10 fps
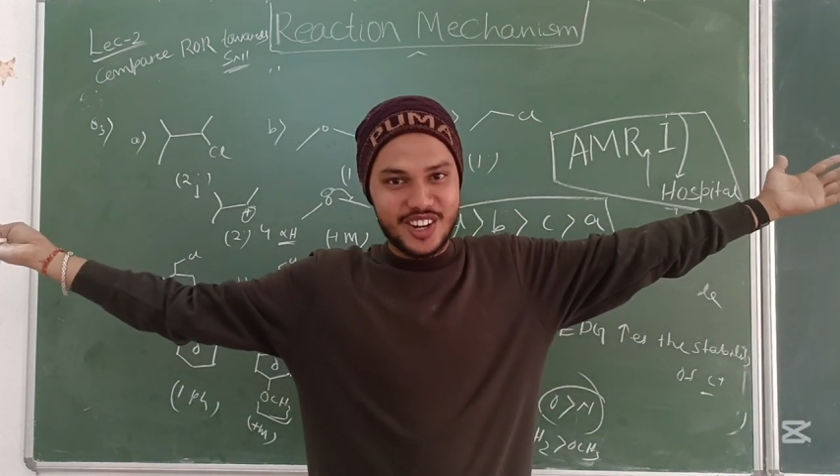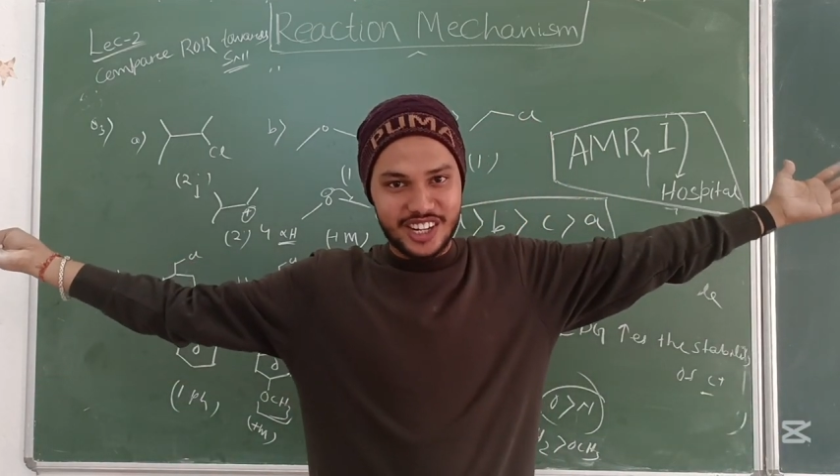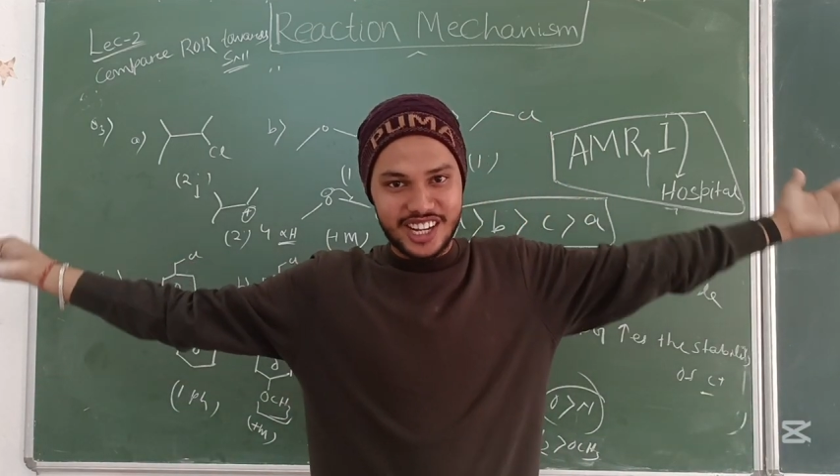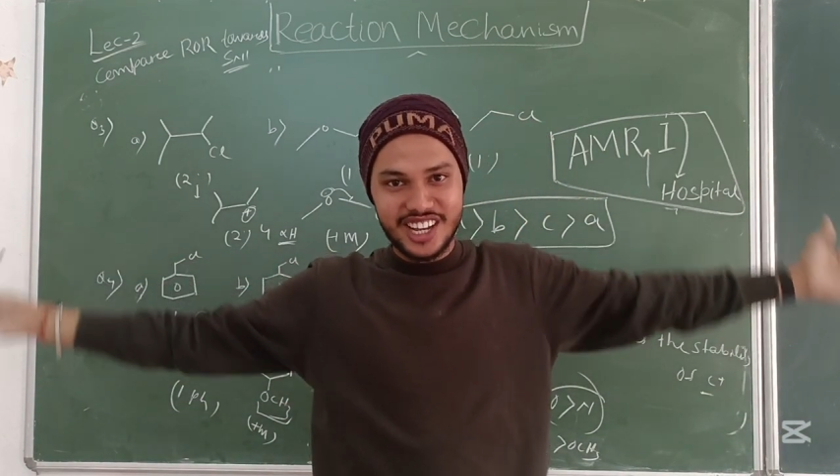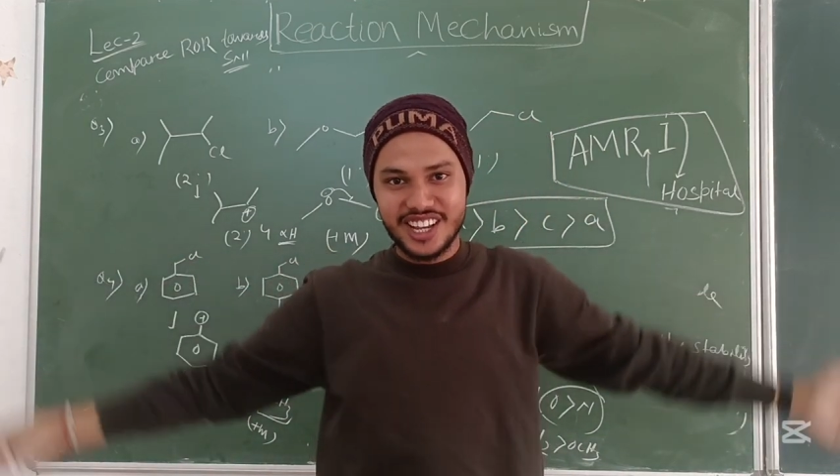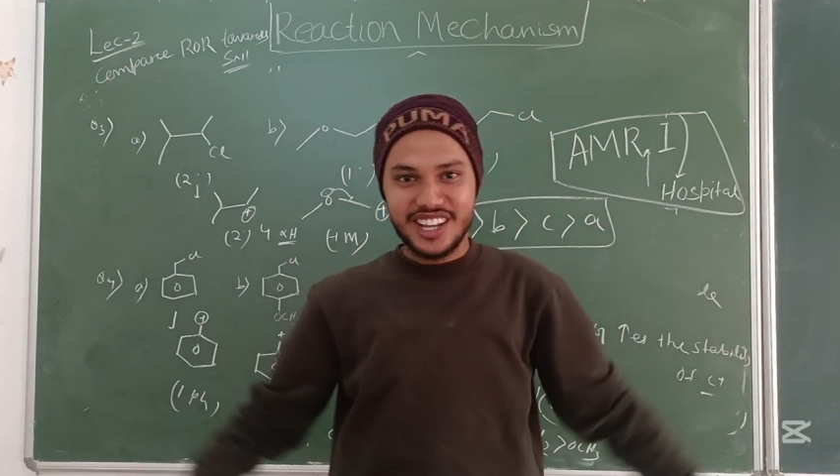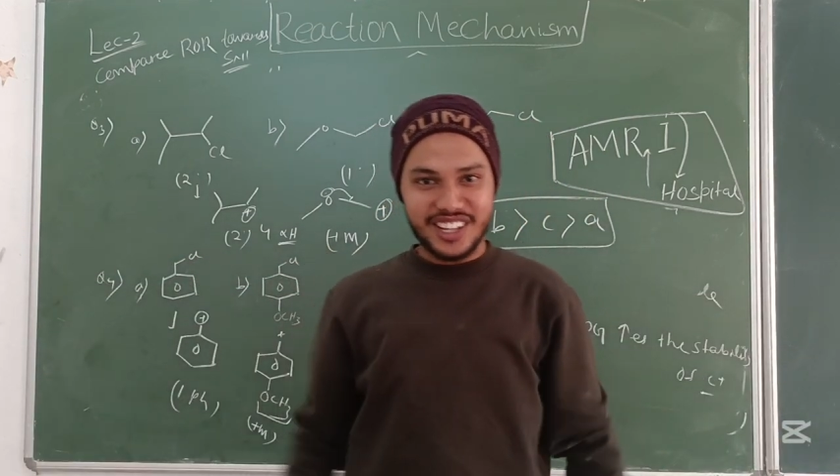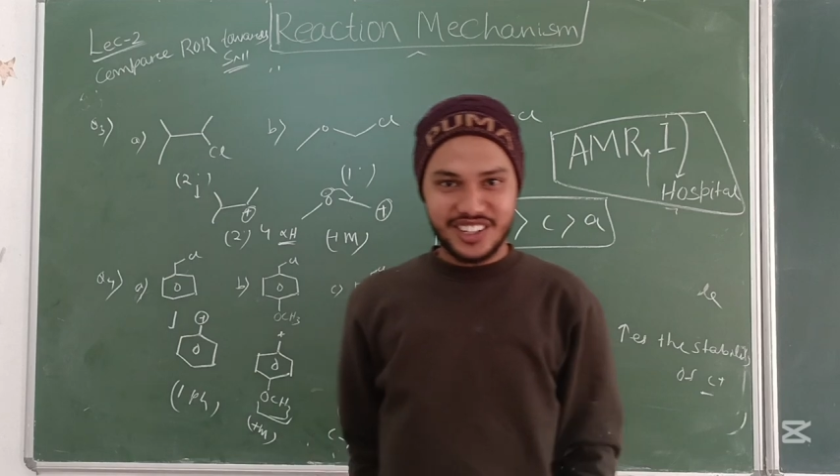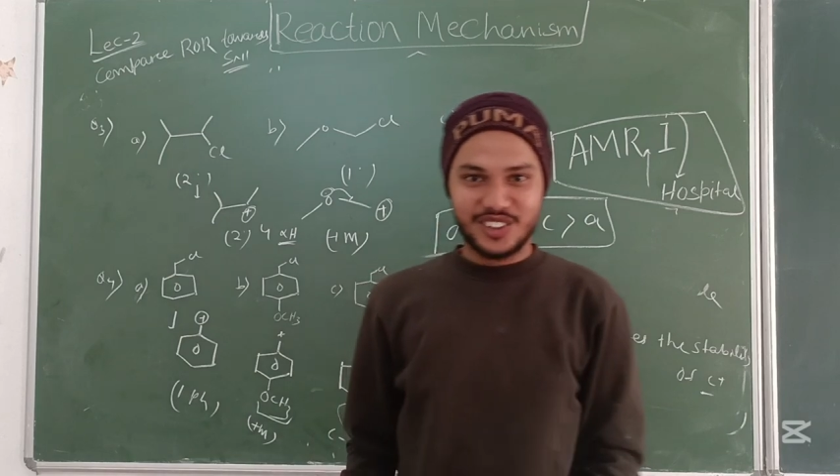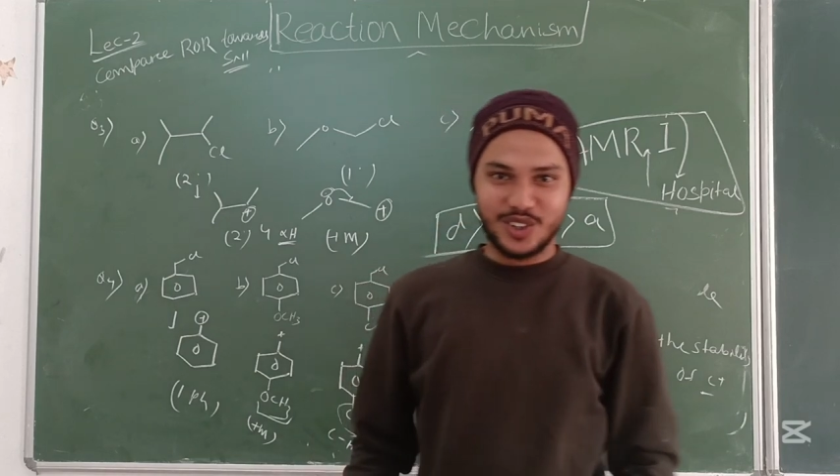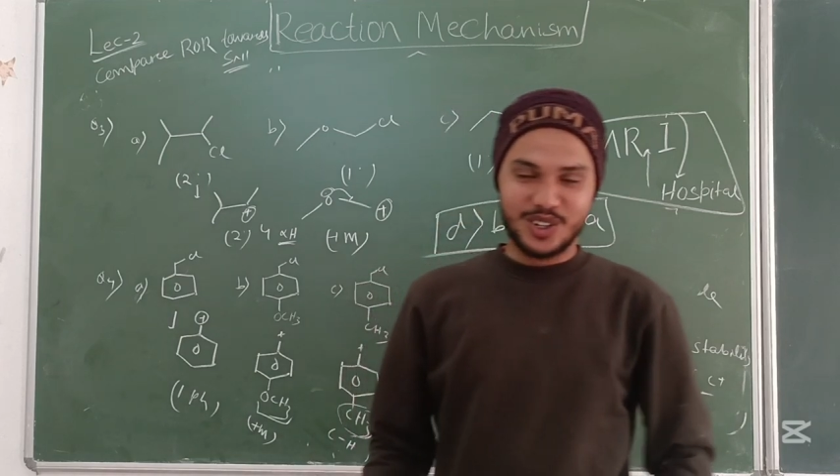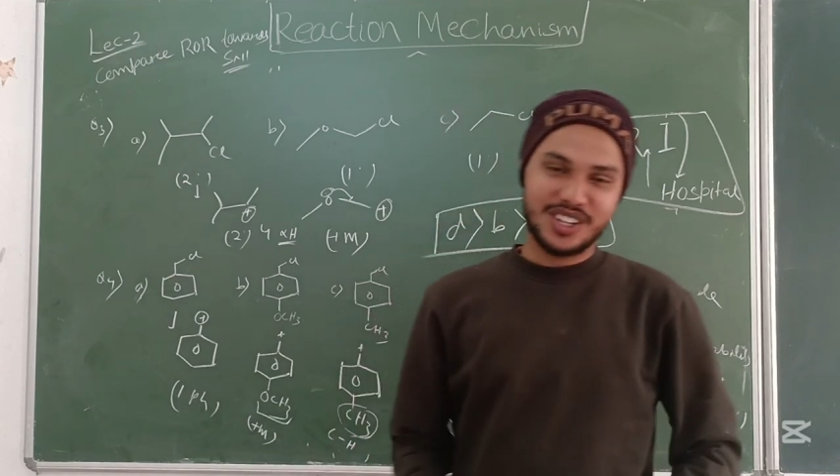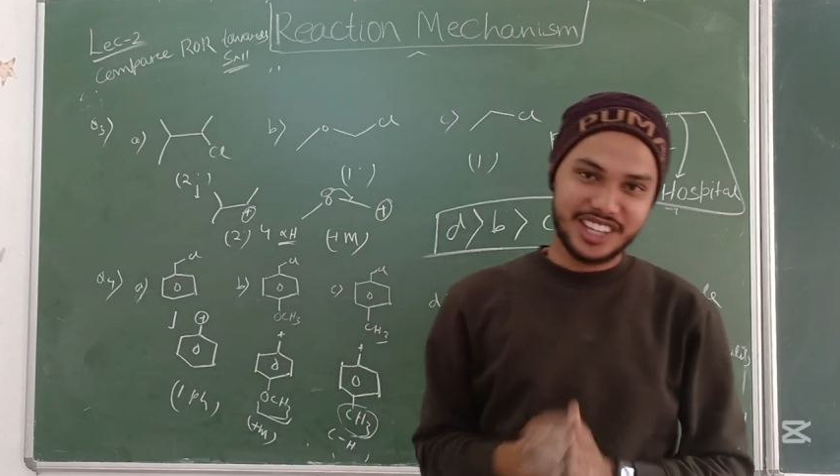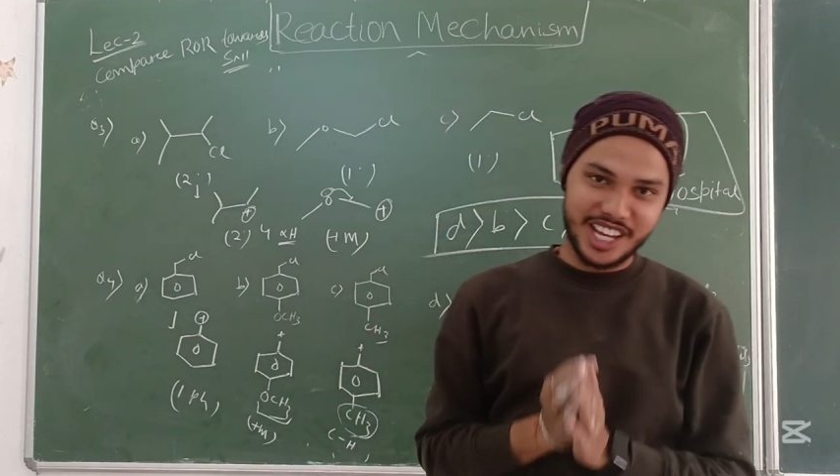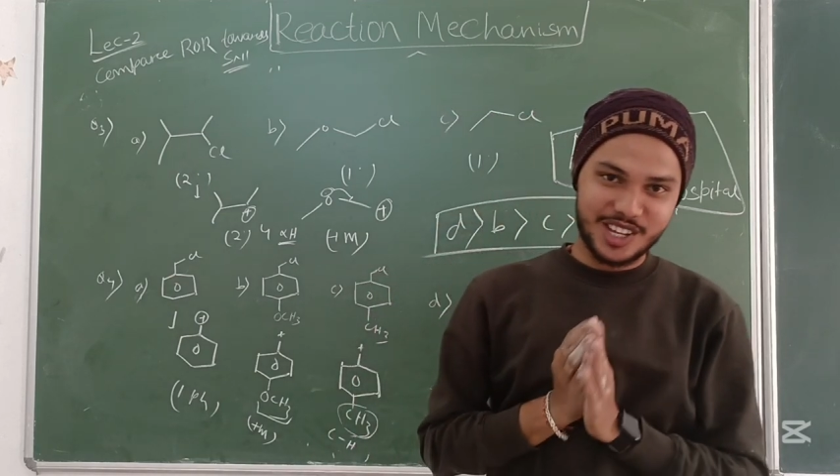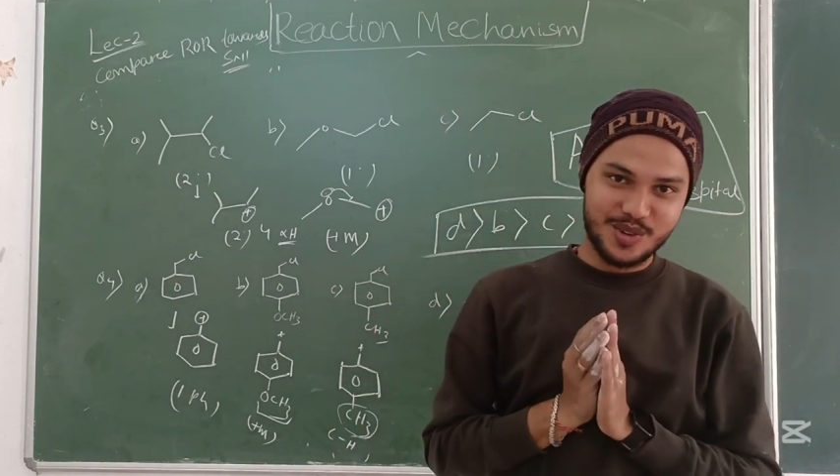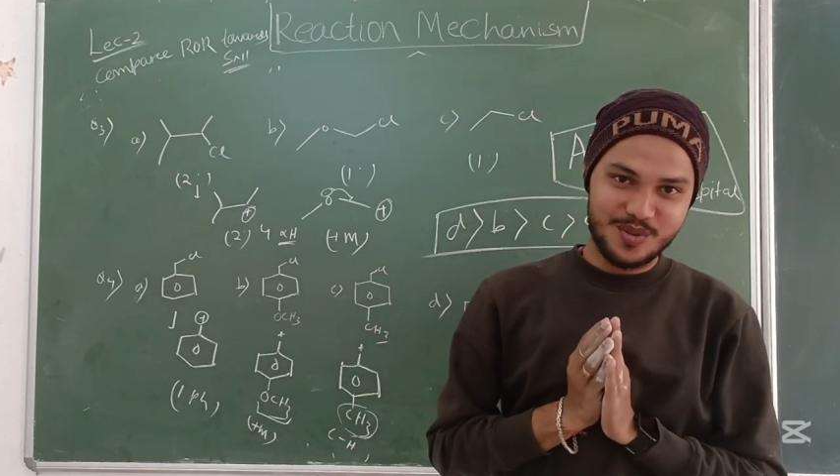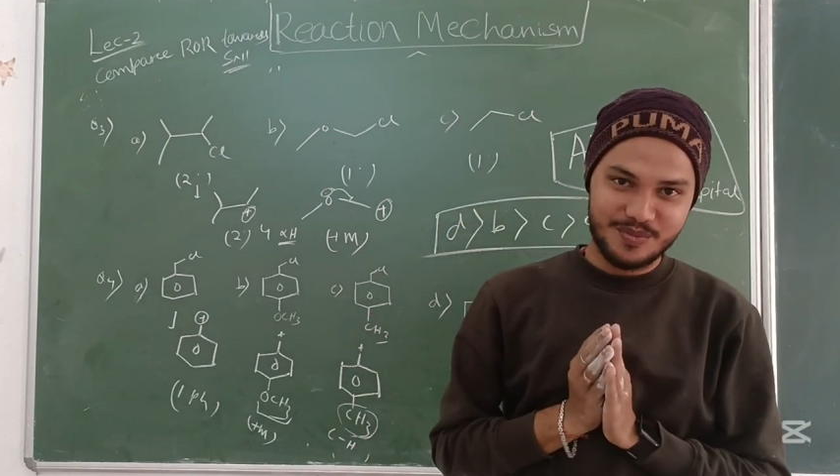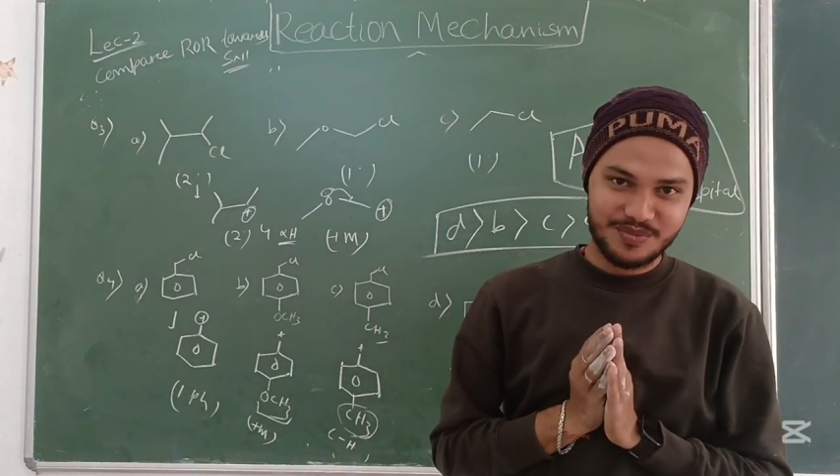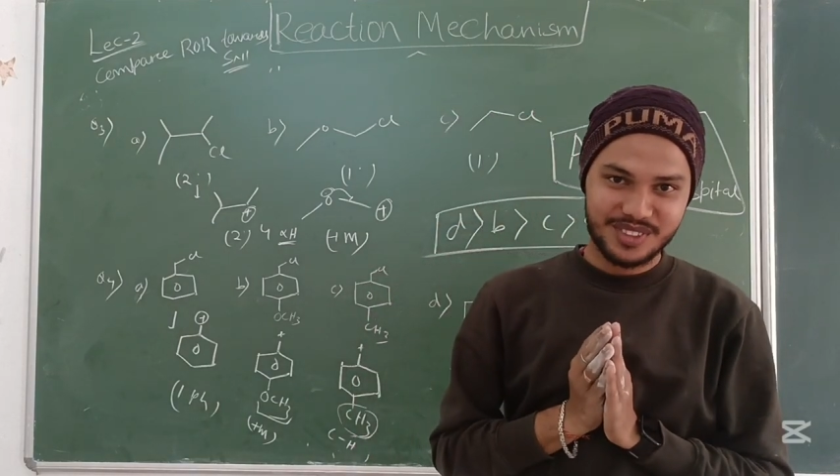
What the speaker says: Okay. So thank you